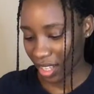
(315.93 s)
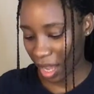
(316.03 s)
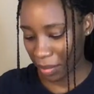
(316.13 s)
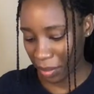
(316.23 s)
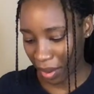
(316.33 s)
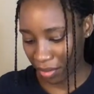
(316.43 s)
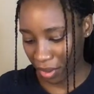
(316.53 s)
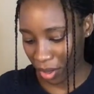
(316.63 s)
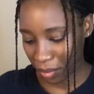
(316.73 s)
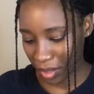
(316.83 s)
my
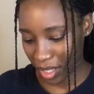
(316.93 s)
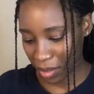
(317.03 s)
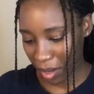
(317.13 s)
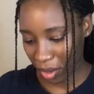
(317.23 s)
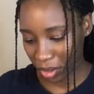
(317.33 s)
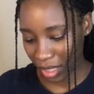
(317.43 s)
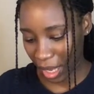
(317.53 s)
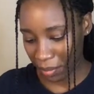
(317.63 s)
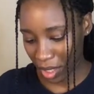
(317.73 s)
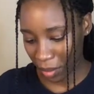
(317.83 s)
phone, because my old
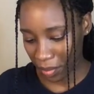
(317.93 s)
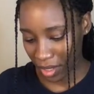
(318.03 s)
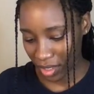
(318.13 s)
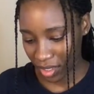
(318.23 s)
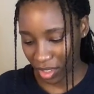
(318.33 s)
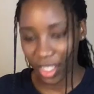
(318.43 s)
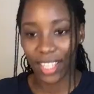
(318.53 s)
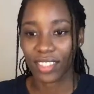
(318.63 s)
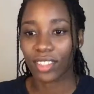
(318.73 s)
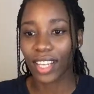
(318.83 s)
laptop is, you
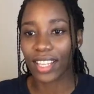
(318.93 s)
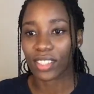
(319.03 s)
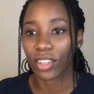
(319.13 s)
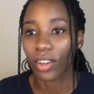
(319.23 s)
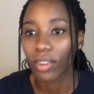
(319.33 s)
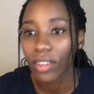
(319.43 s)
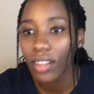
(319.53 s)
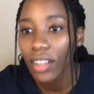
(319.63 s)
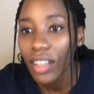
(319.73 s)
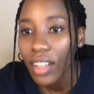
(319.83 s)
guys know.
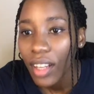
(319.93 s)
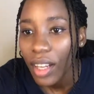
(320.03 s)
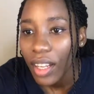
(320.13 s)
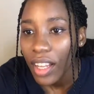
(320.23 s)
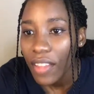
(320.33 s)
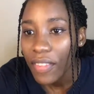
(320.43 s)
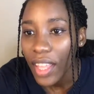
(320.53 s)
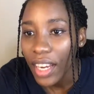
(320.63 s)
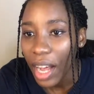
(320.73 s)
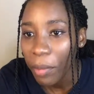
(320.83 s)
And
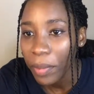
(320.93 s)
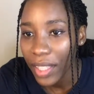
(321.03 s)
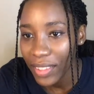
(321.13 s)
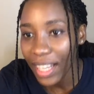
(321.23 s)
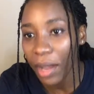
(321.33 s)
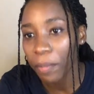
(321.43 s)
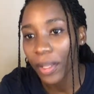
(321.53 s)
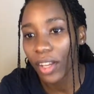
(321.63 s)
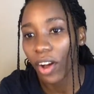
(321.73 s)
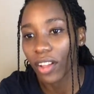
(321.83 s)
then I'll
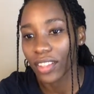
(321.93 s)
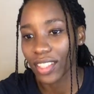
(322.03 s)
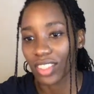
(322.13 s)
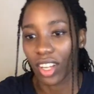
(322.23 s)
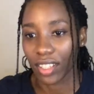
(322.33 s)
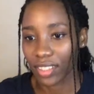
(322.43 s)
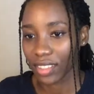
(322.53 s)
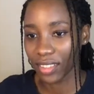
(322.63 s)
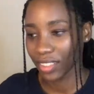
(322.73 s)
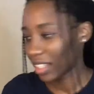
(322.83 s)
play all these
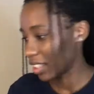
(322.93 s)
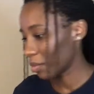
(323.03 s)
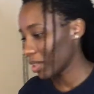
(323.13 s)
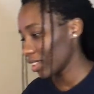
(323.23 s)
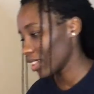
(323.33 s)
songs. Let me